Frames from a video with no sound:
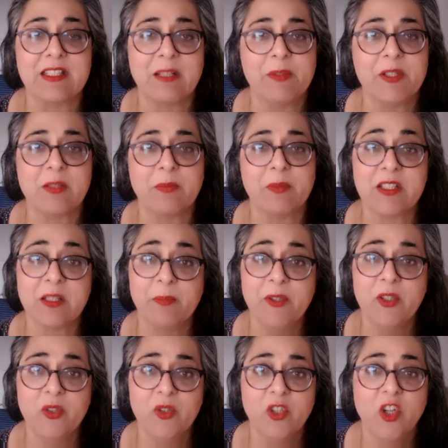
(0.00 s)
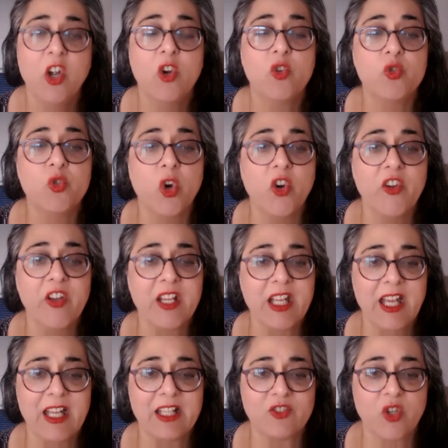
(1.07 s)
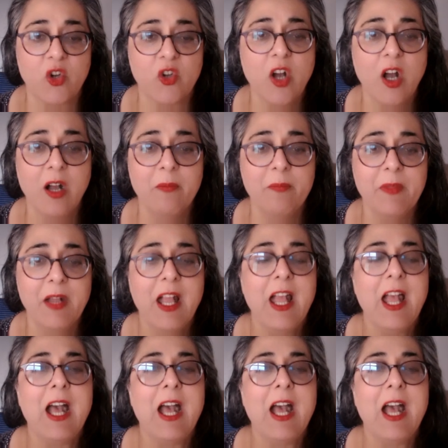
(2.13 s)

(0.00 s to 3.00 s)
www.roaringahead.com